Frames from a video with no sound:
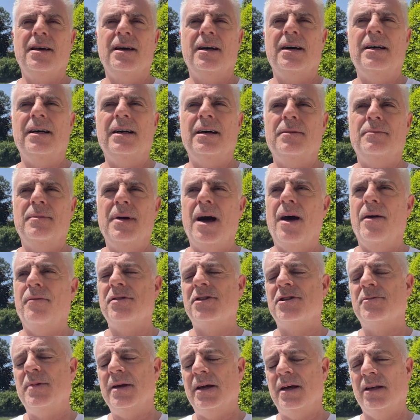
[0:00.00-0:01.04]
I
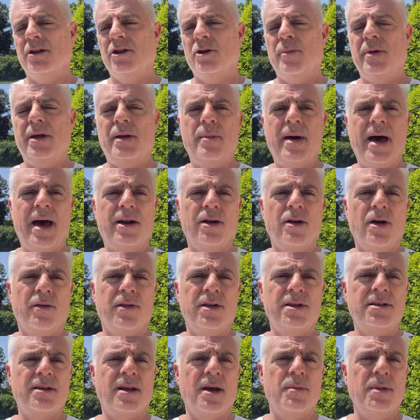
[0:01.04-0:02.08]
would speak a little bit about it on
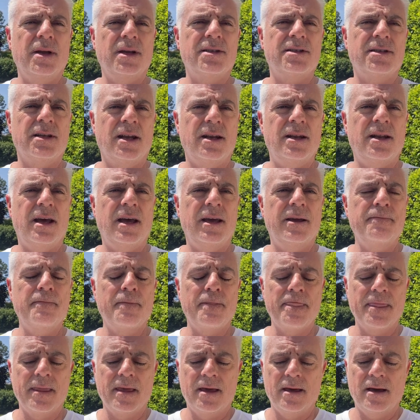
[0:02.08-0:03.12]
this coming Sunday.
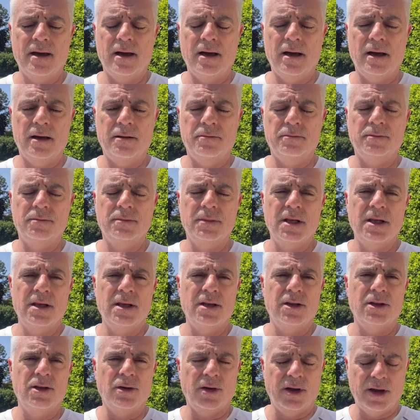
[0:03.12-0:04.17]

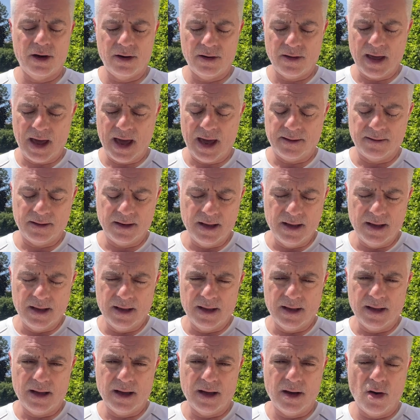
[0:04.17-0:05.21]
You'll hear that
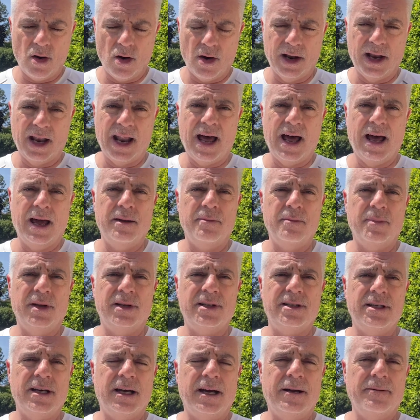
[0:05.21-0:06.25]
online,
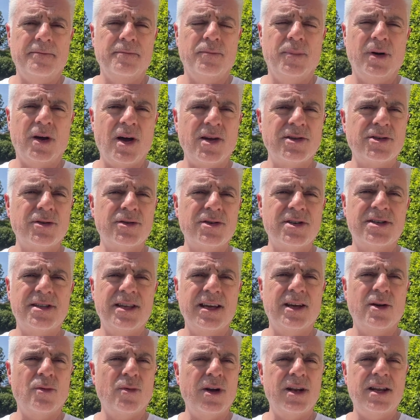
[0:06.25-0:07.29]
but also just
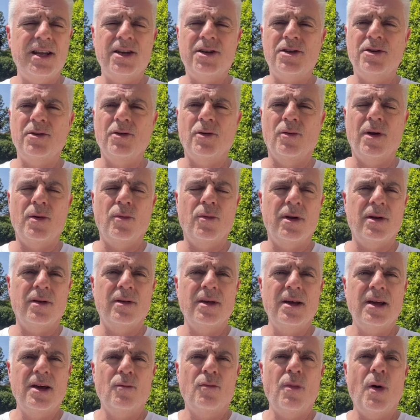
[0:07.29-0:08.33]
thinking, what did he do? What
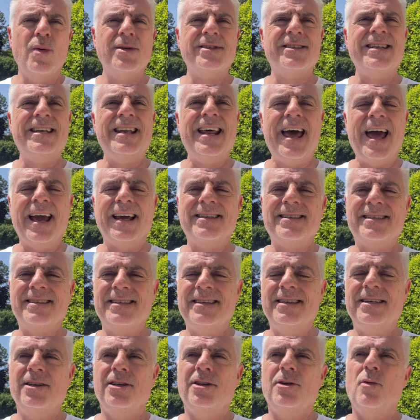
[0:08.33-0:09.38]
was
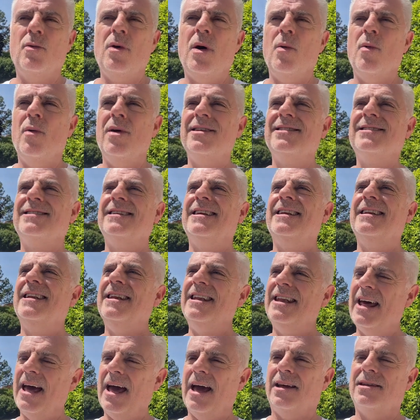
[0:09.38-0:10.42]
next? You know, what was
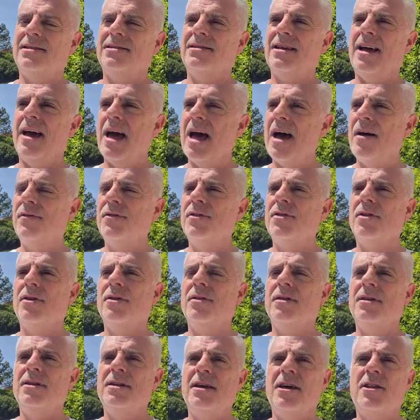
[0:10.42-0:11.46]
next? After
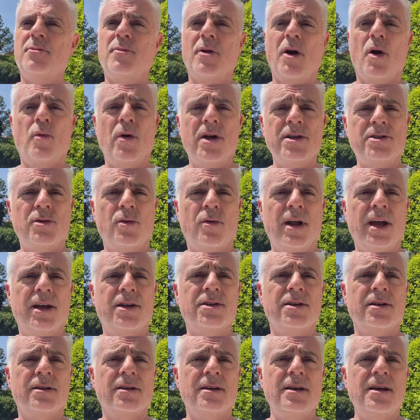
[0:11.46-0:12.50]
the death, burial,
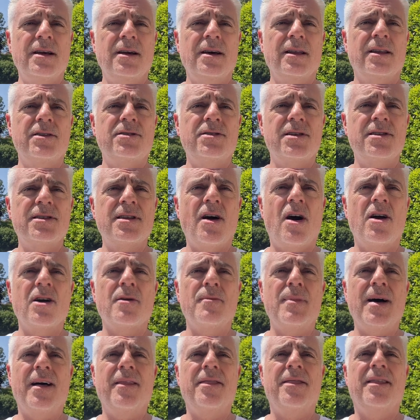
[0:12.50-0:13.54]
resurrection, let's just talk
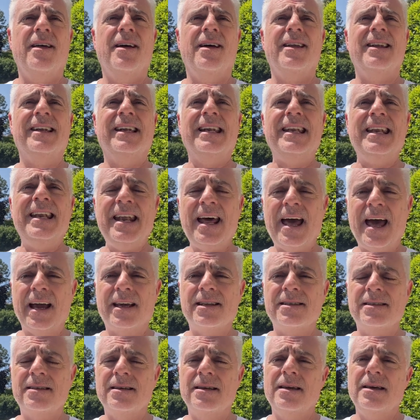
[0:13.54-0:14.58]
about the
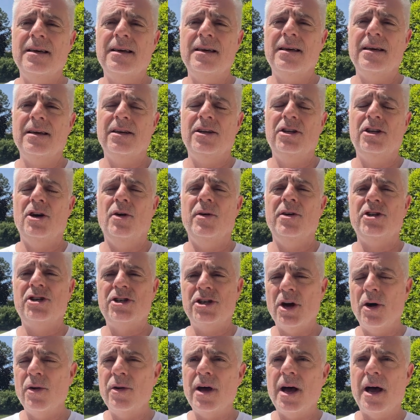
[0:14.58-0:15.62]
next. You know, he
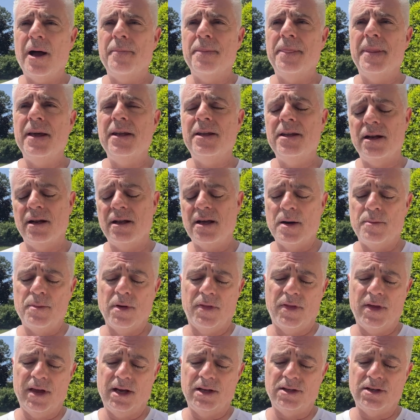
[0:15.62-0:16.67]
showed up. He did a couple
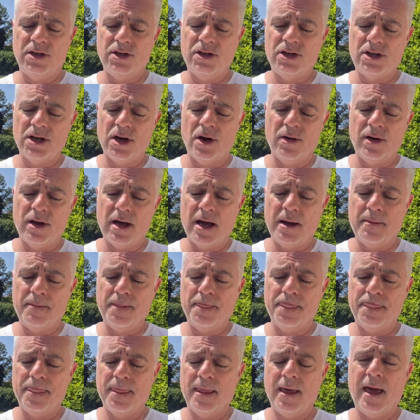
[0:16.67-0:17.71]
things. He showed up
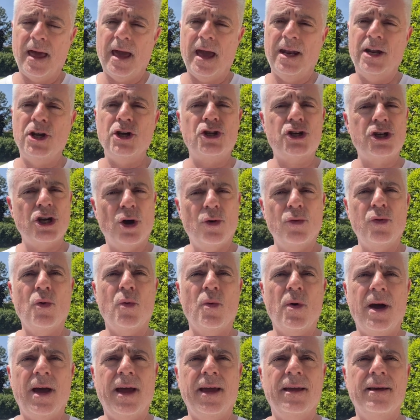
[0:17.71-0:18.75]
and he showed the
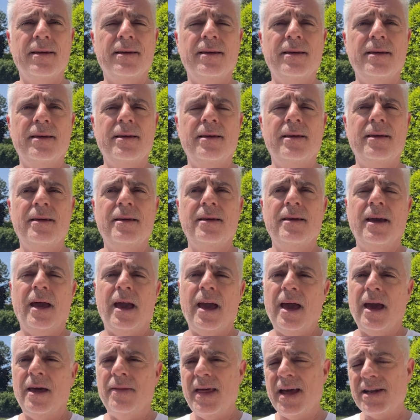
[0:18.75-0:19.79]
way.
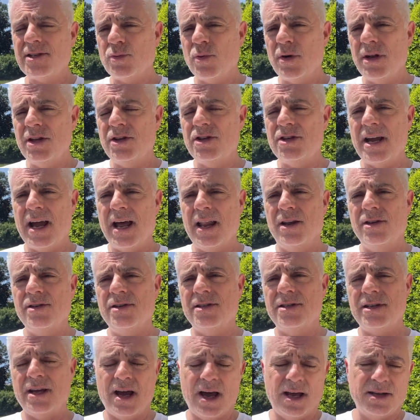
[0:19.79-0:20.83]
And that's what he
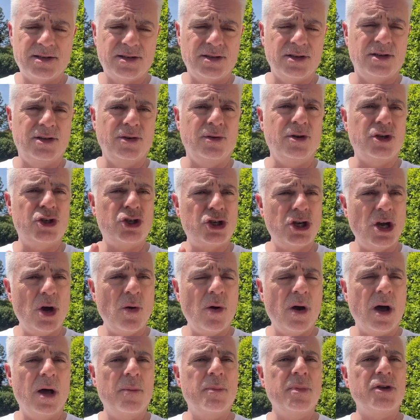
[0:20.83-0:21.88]
challenges us to do, to show
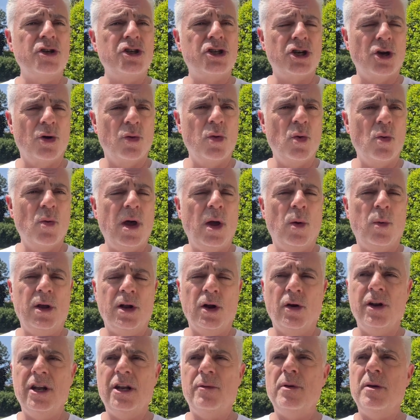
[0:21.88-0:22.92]
up and show the way. We
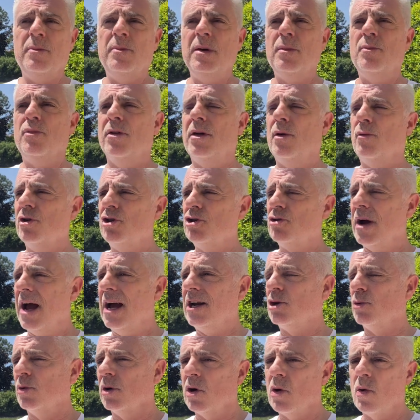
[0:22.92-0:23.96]
don't need to be people that
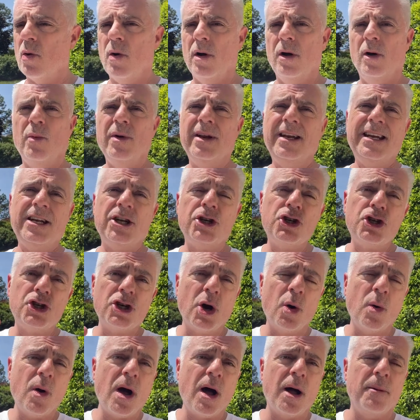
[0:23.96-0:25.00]
retract or recoil. We need to
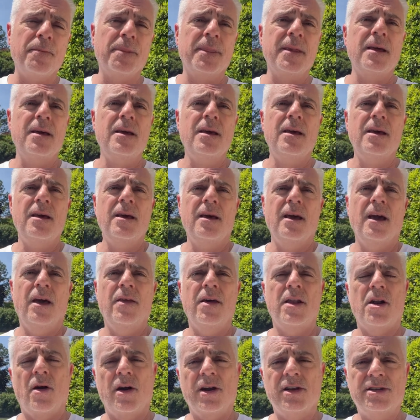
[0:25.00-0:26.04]
show up. And
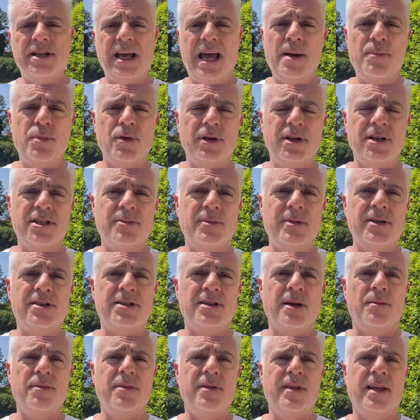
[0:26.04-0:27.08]
then our example needs to be
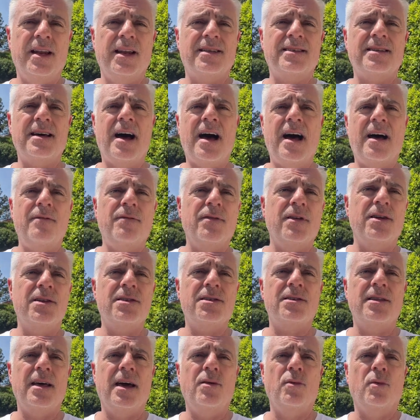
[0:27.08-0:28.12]
something that it's
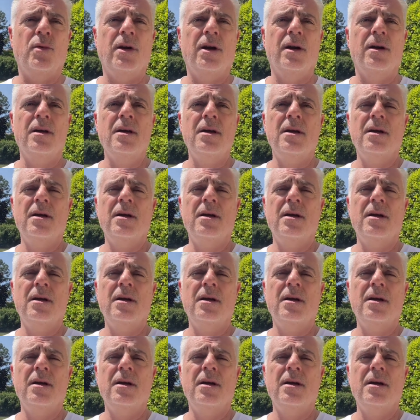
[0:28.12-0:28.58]
obvious that we're